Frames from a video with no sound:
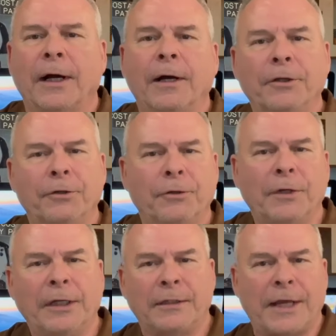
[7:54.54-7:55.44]
You do
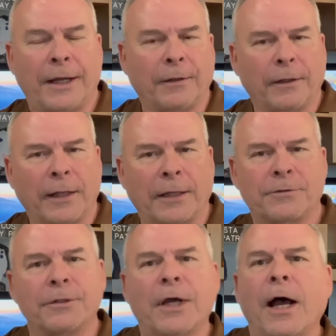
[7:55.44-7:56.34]
need to take a little
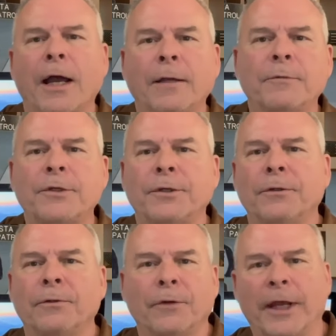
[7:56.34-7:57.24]
extra time
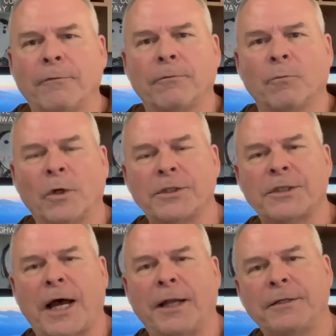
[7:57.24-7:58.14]
to get from one
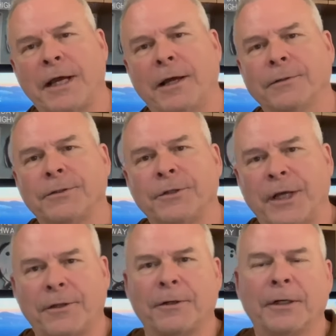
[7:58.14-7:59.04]
side of town to the
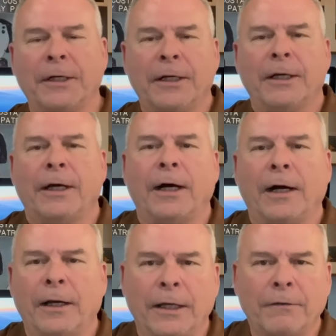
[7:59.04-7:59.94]
other.
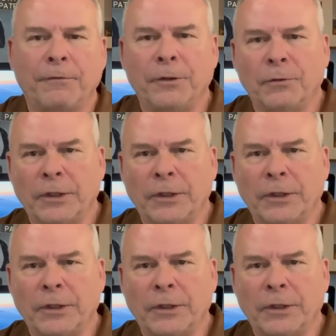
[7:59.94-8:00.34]
If you